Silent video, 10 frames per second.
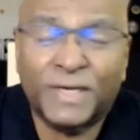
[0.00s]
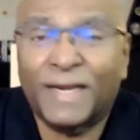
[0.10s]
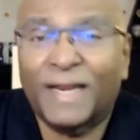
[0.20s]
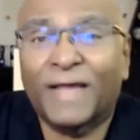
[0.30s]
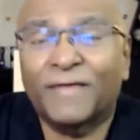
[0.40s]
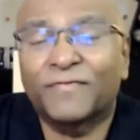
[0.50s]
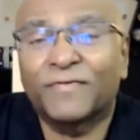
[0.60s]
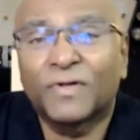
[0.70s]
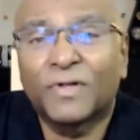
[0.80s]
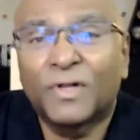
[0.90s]
in
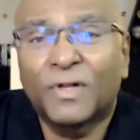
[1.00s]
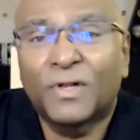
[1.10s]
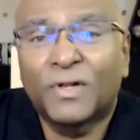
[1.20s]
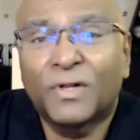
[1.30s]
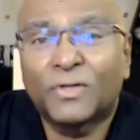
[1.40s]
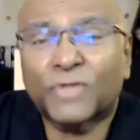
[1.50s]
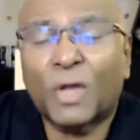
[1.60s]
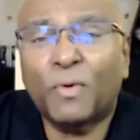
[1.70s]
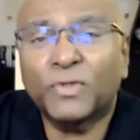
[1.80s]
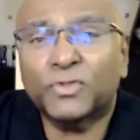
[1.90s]
life. So
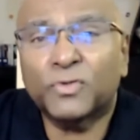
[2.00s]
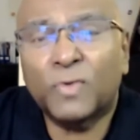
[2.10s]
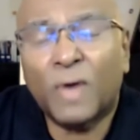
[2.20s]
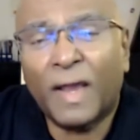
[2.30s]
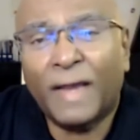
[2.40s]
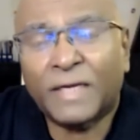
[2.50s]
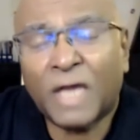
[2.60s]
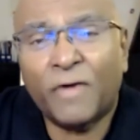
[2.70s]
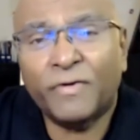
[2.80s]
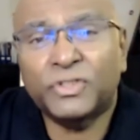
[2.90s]
I want to
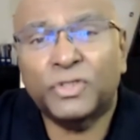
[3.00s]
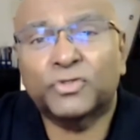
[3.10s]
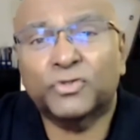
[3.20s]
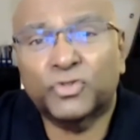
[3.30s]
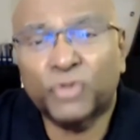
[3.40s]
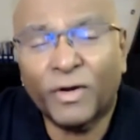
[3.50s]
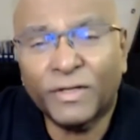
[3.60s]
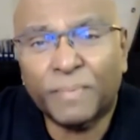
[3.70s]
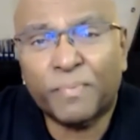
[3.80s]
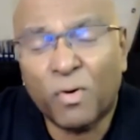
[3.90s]
encourage you to
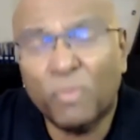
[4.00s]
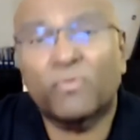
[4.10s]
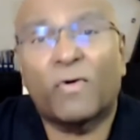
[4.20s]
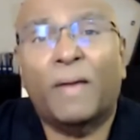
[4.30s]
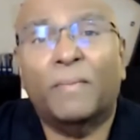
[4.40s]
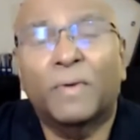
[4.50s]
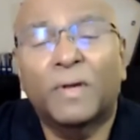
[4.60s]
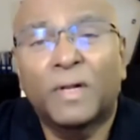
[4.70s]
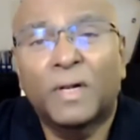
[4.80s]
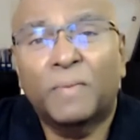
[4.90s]
join the program,
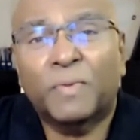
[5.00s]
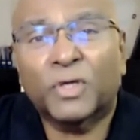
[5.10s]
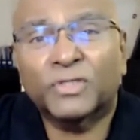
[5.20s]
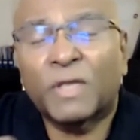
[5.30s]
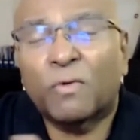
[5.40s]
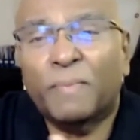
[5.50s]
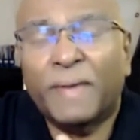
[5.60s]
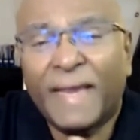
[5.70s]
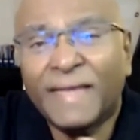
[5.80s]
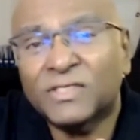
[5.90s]
because there will
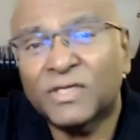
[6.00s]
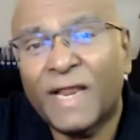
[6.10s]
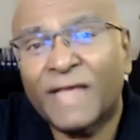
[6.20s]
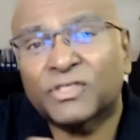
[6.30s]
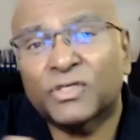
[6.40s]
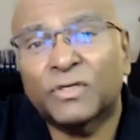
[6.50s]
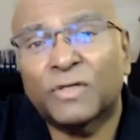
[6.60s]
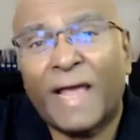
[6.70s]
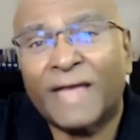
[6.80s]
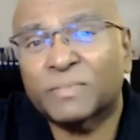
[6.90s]
be
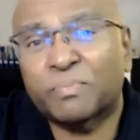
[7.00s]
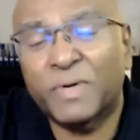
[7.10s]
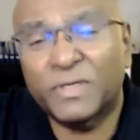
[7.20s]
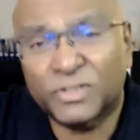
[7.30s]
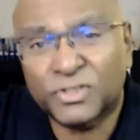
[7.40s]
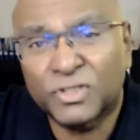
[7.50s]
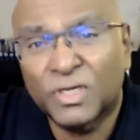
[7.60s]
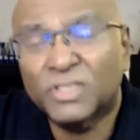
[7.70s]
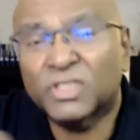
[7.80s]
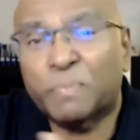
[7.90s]
international experts,
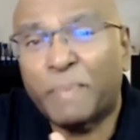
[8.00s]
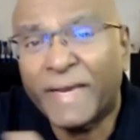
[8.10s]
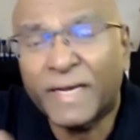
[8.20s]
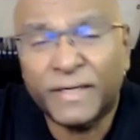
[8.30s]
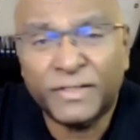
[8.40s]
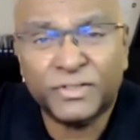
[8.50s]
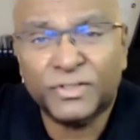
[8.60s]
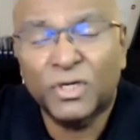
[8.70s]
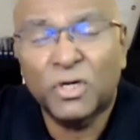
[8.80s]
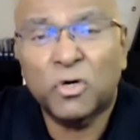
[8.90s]

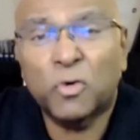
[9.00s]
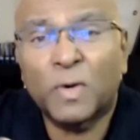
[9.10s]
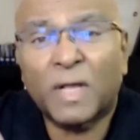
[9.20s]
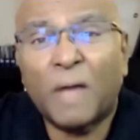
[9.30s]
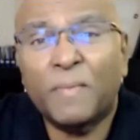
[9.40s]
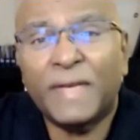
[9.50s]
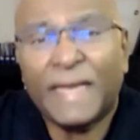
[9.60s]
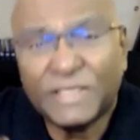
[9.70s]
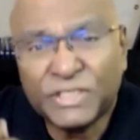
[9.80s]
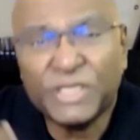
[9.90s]
speakers who will come in
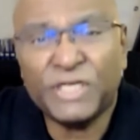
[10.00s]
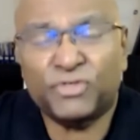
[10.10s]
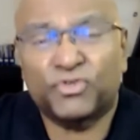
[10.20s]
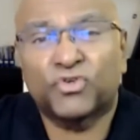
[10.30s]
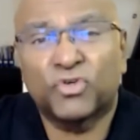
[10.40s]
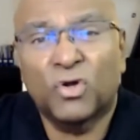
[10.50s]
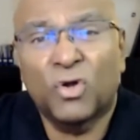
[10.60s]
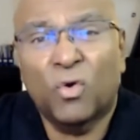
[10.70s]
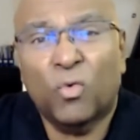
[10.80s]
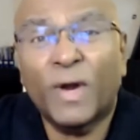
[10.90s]
and teach
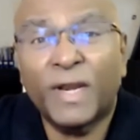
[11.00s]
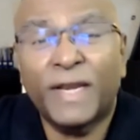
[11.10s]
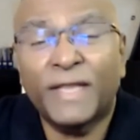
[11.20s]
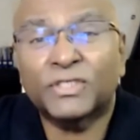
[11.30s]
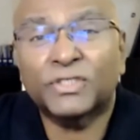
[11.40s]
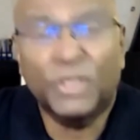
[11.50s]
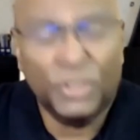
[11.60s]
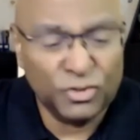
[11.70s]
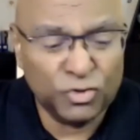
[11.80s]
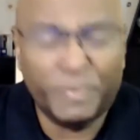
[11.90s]
what it is
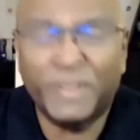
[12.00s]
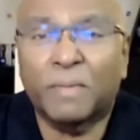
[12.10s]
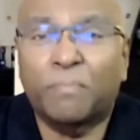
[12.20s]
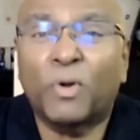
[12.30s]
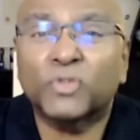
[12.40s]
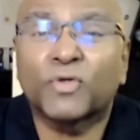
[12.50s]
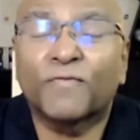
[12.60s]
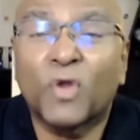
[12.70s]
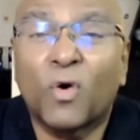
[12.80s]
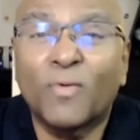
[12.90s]
to be the boss
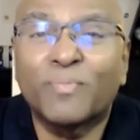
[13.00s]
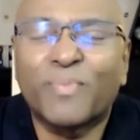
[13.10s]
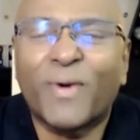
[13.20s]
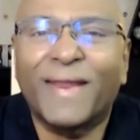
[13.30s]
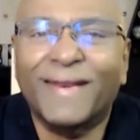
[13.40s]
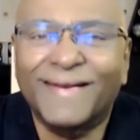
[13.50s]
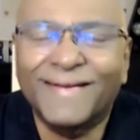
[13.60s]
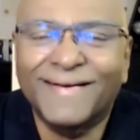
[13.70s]
of your own brain.